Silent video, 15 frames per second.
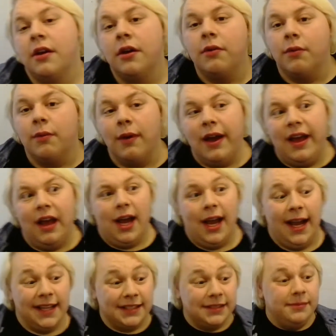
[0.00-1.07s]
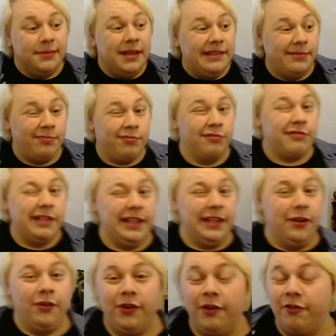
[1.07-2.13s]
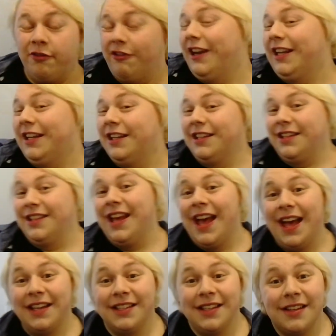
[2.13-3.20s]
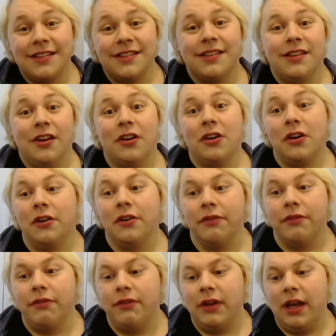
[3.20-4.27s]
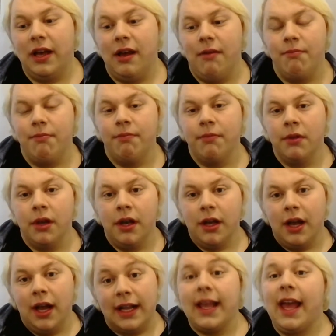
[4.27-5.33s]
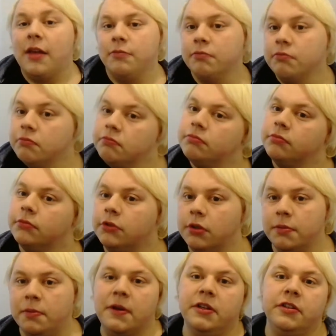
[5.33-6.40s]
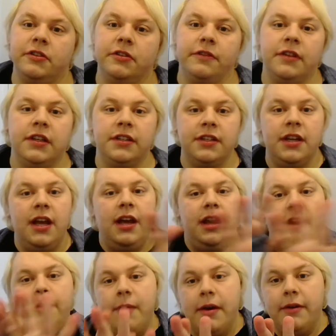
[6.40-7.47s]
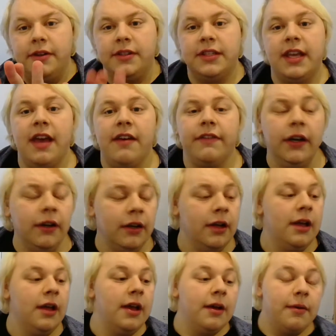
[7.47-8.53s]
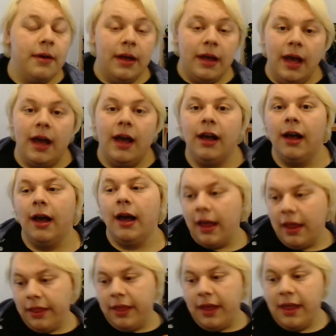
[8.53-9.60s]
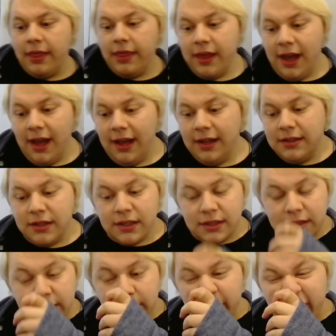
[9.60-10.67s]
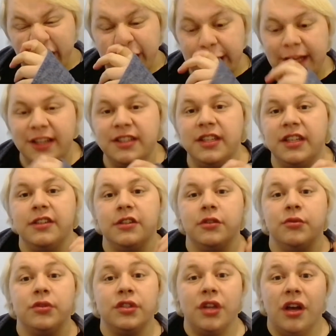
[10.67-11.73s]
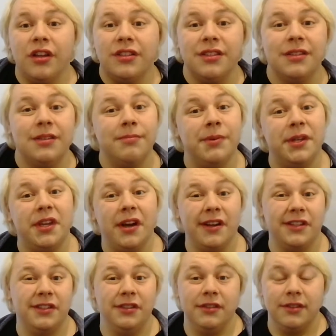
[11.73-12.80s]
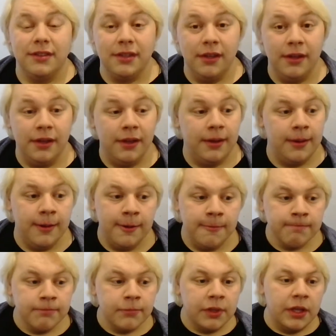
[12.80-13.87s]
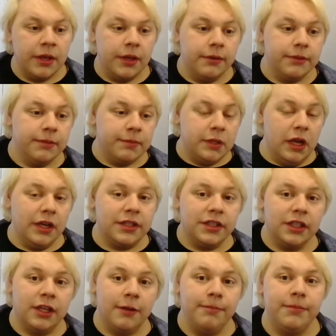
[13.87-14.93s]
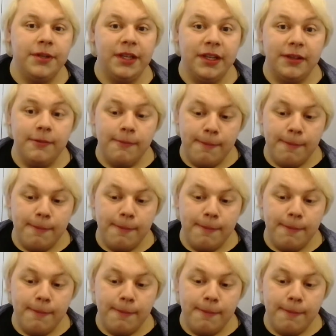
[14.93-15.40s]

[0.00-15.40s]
where I actually made a pretty alright edit of, again, 2 pictures of the internet I melded together. And then that slowly changed into Tartan Productions. It was a production company